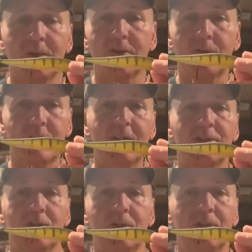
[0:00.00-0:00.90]
the
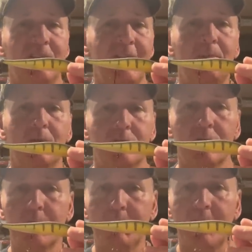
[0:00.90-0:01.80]
traditional cheaper
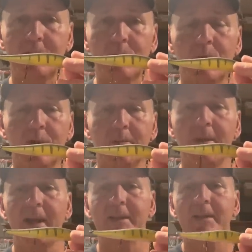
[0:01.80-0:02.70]
jerkbaits were. And
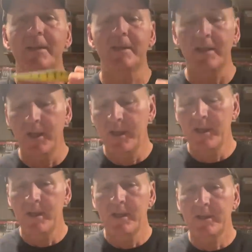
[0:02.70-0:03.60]
back then,
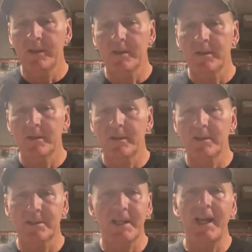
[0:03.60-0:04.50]
the
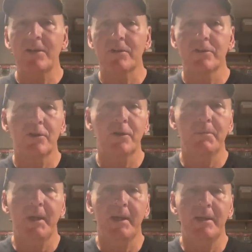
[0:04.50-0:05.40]
standard
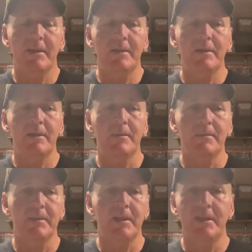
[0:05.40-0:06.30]

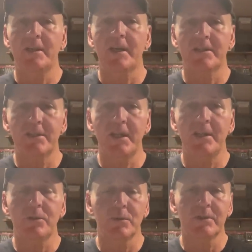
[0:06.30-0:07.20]
jerkbait in the United
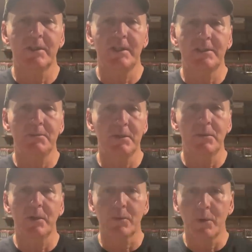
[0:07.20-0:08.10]
States was the
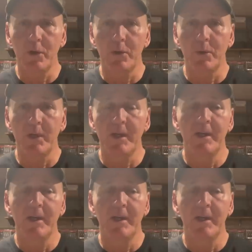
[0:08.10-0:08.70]
Smithwick Rogue